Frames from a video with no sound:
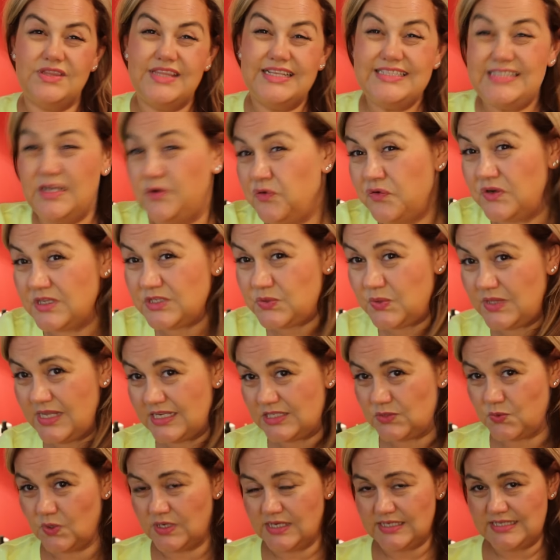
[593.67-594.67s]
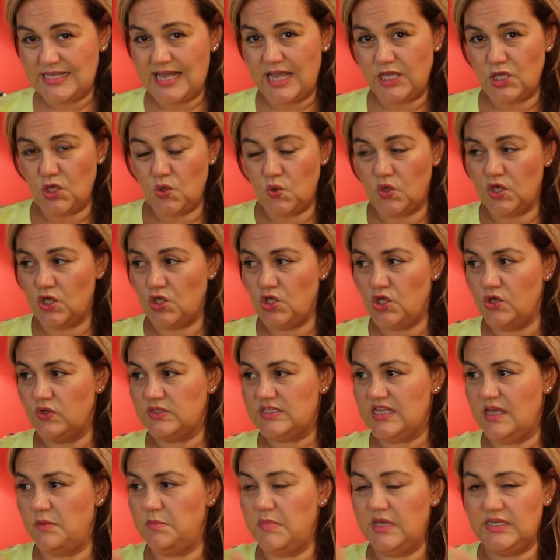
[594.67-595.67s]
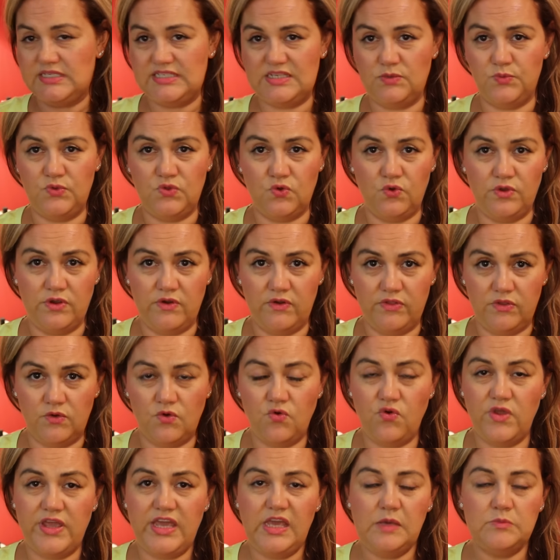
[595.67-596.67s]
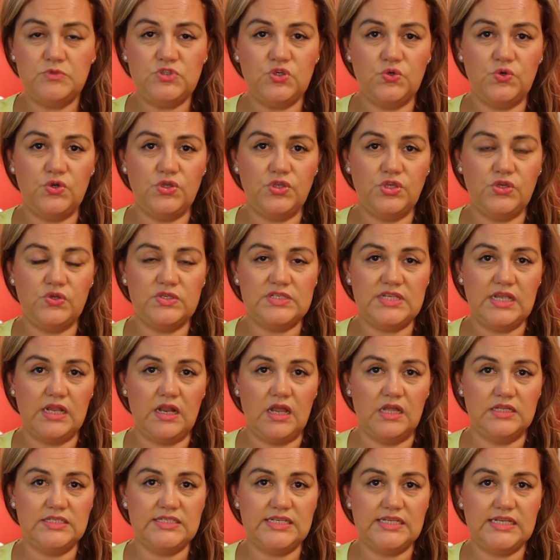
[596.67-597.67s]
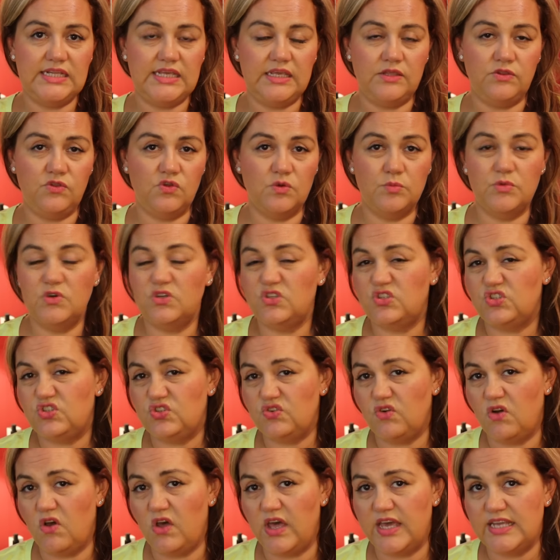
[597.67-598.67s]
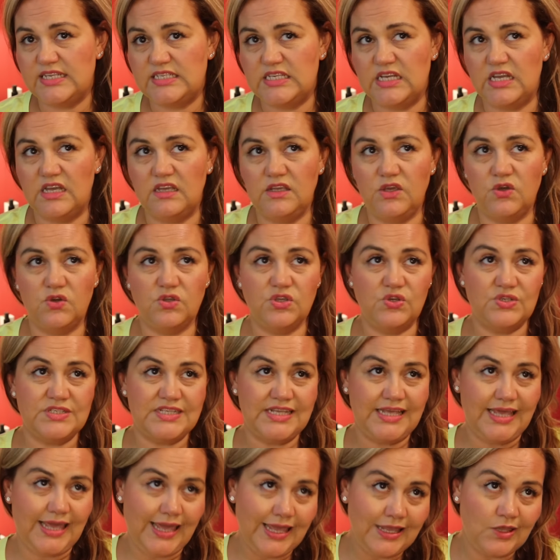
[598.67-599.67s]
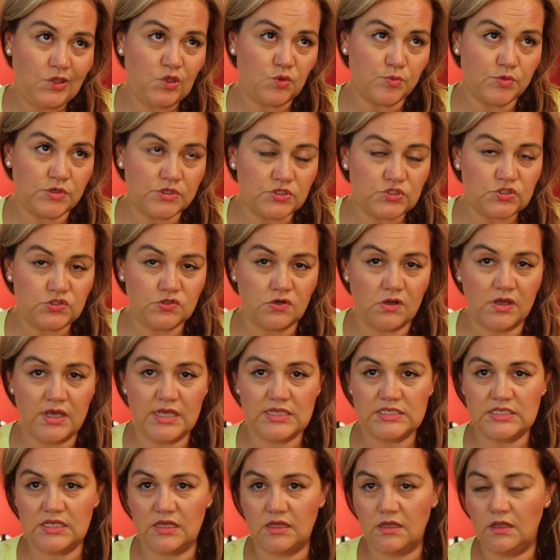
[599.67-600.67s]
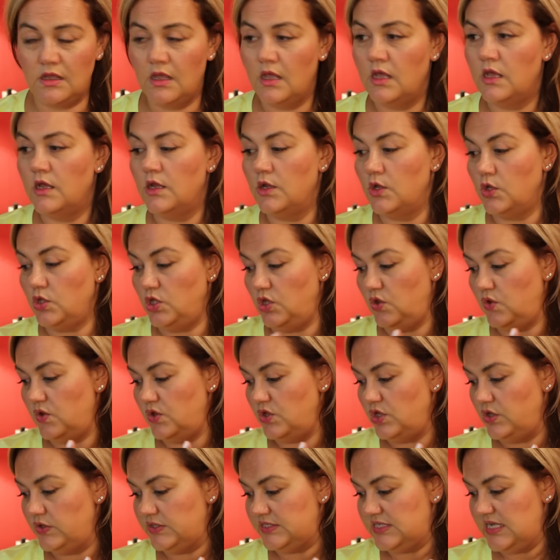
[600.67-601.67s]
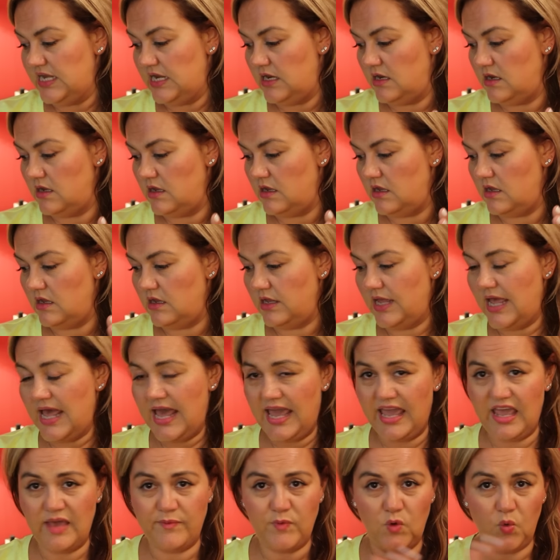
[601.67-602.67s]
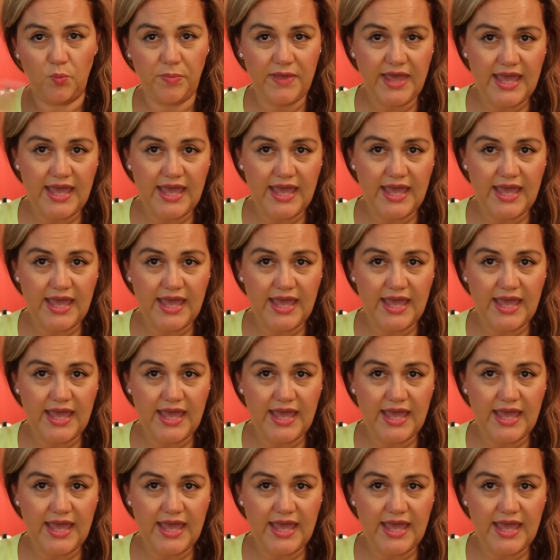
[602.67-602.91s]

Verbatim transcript: The difference with this one is that you can use it mixed in with all your other creams, you can use it underneath your moisturiser, you can use it in your moisturiser, you can use it AM or